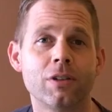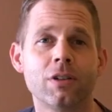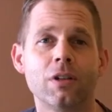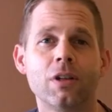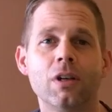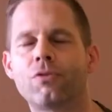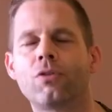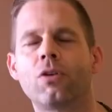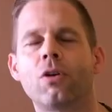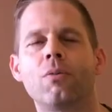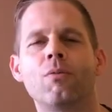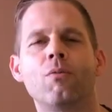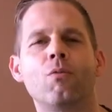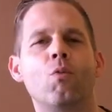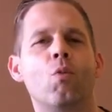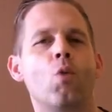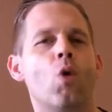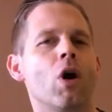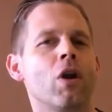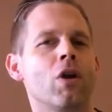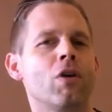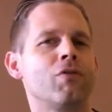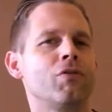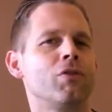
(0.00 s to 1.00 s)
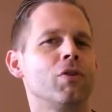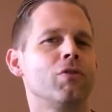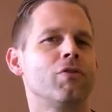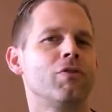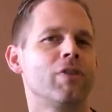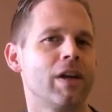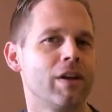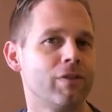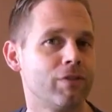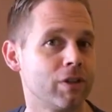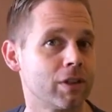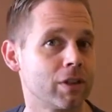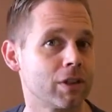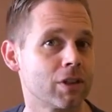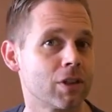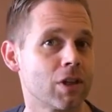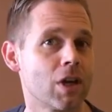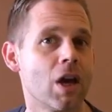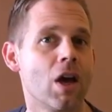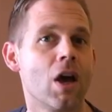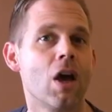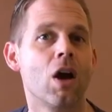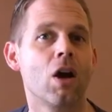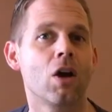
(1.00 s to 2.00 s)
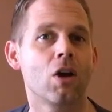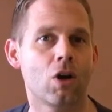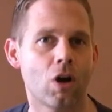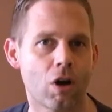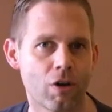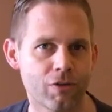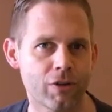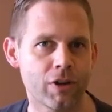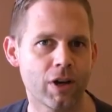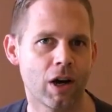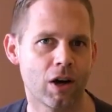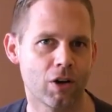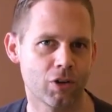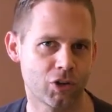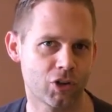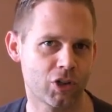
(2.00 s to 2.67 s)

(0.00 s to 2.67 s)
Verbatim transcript: from one of your favorite coffee house